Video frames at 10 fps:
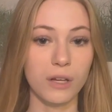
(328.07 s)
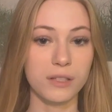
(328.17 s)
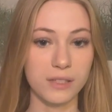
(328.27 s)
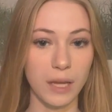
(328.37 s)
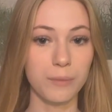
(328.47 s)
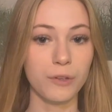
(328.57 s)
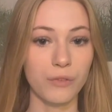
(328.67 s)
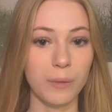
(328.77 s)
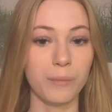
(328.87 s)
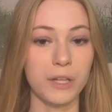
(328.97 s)
escape the
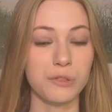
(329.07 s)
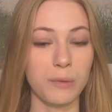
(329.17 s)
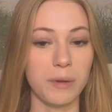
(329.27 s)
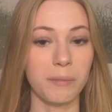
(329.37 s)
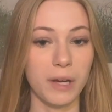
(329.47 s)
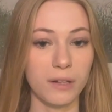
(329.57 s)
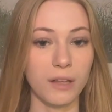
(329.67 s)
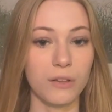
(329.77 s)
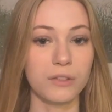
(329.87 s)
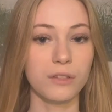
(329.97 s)
rip by swimming
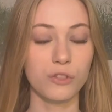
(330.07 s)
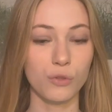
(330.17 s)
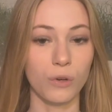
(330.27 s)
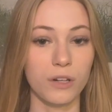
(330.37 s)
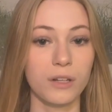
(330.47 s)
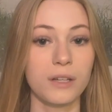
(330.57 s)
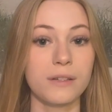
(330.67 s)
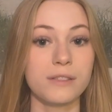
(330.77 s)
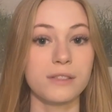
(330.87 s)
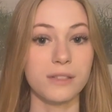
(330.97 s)
parallel to the shore,
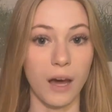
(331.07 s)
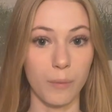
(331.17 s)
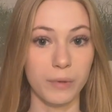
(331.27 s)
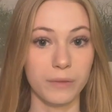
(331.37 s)
stop.